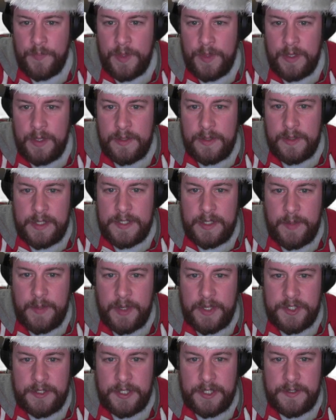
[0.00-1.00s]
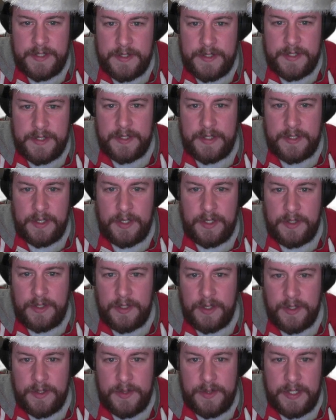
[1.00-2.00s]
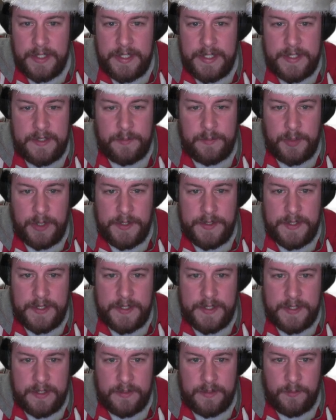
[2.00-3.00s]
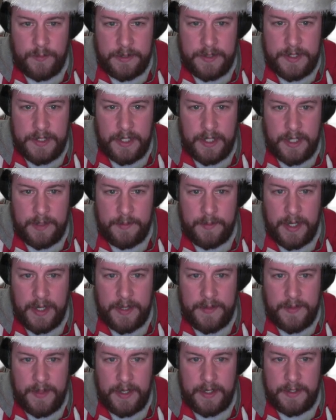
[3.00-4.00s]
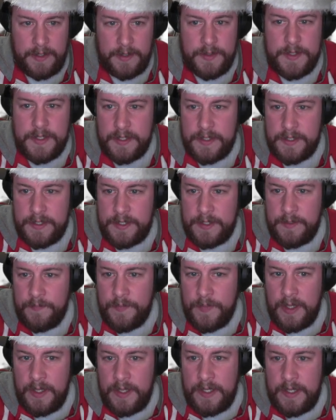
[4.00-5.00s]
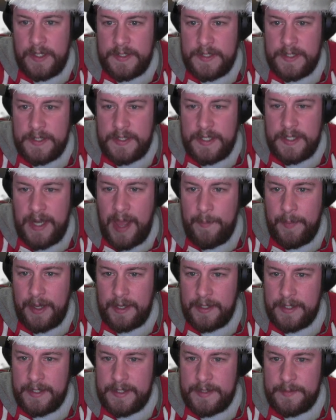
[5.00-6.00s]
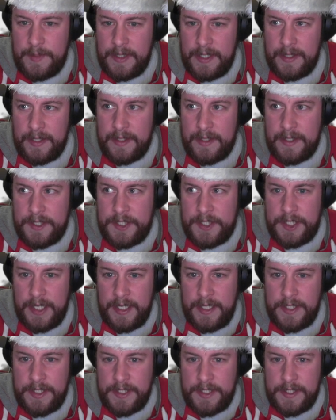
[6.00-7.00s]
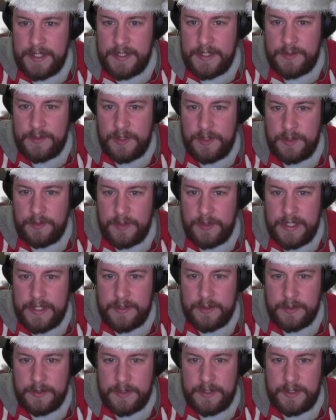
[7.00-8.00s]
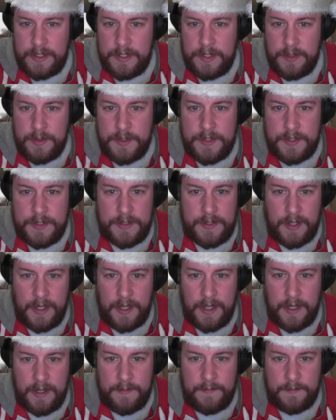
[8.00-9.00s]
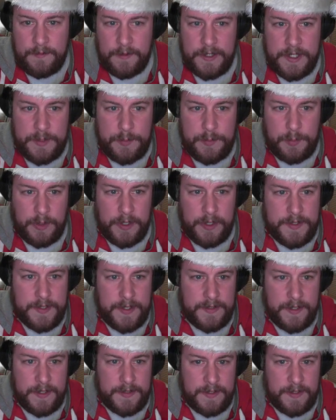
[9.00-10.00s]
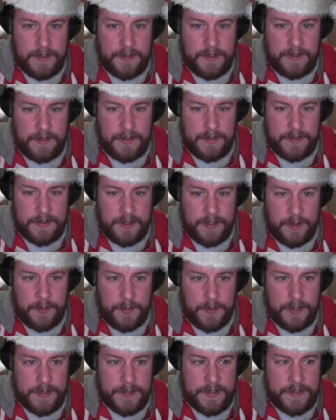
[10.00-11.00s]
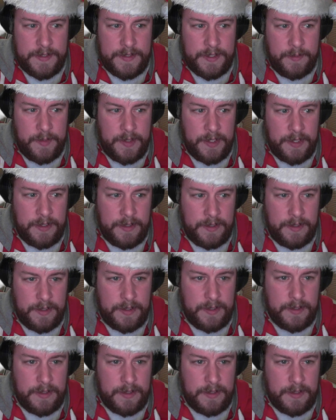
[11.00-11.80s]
This command shows us the list of processes in real time and their usage. It's a dynamic list, meaning that it changes with the resource use for each process. So let's open the terminal.